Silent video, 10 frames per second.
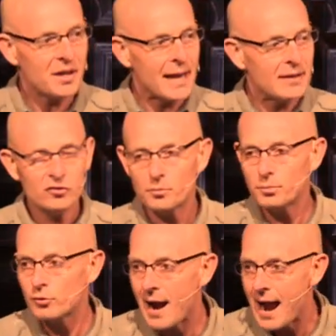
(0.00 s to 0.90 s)
and
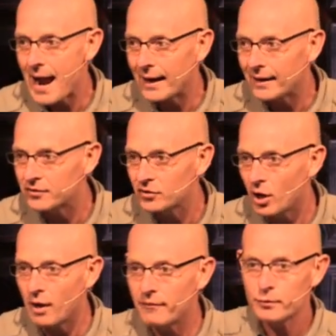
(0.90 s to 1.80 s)
surprise
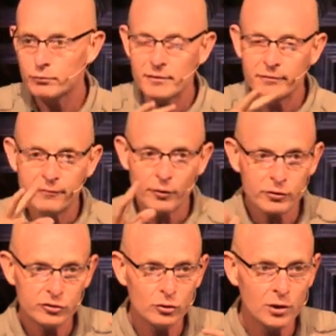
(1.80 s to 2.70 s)
of the
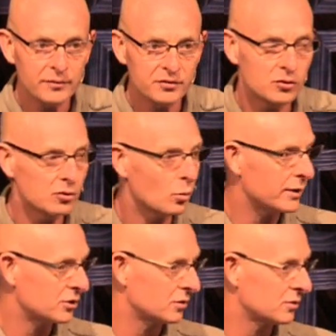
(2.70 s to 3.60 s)
reversal of
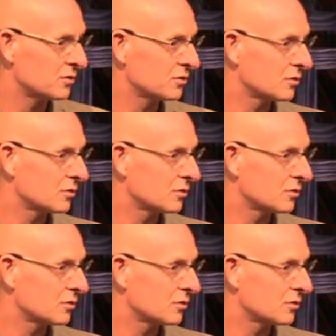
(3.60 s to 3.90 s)
situations.